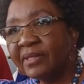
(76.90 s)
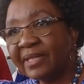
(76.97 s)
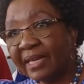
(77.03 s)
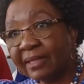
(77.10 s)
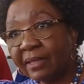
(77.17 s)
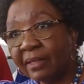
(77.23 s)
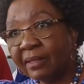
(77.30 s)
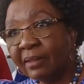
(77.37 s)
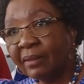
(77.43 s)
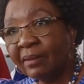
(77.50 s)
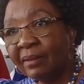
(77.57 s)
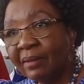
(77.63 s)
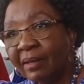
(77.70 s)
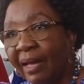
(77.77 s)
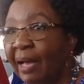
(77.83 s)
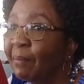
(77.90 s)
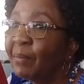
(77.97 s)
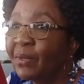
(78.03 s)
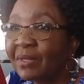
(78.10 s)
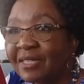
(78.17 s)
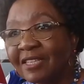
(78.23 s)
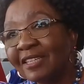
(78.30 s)
Certain.
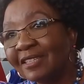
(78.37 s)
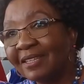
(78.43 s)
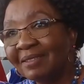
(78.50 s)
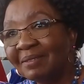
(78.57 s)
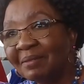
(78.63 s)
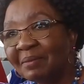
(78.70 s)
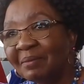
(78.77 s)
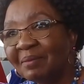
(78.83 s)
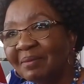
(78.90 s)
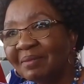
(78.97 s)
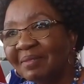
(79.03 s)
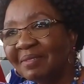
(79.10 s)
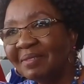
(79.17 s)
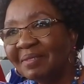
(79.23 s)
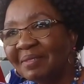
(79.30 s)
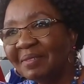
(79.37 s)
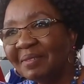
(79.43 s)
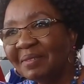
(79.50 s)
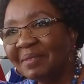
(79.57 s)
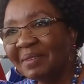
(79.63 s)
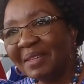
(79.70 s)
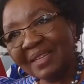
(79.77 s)
I'm not certain.
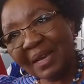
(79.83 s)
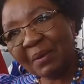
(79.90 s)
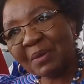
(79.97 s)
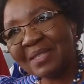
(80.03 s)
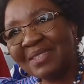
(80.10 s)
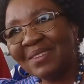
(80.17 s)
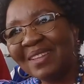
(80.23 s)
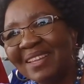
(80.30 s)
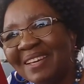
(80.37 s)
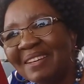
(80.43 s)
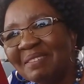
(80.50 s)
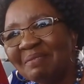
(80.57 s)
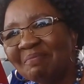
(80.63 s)
And I was not there.